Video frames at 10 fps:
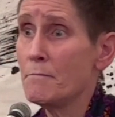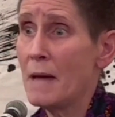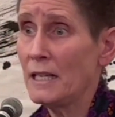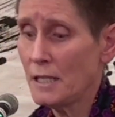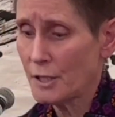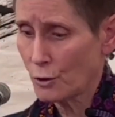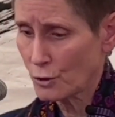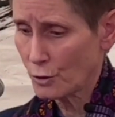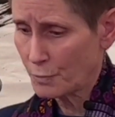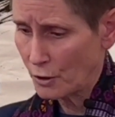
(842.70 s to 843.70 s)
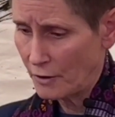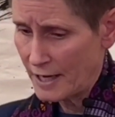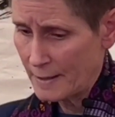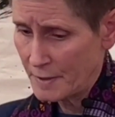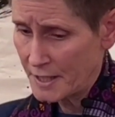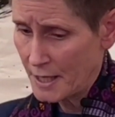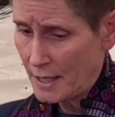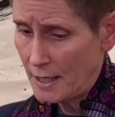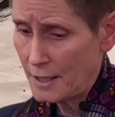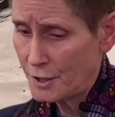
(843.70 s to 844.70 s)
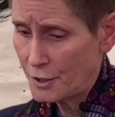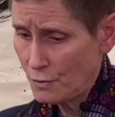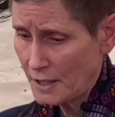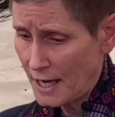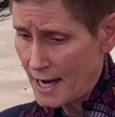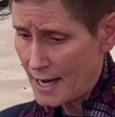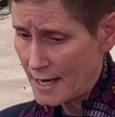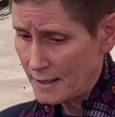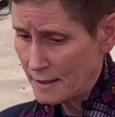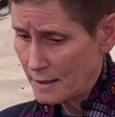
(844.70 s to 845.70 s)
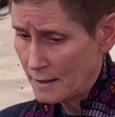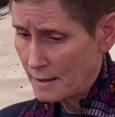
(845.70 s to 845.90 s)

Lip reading: many social programs is soon to end,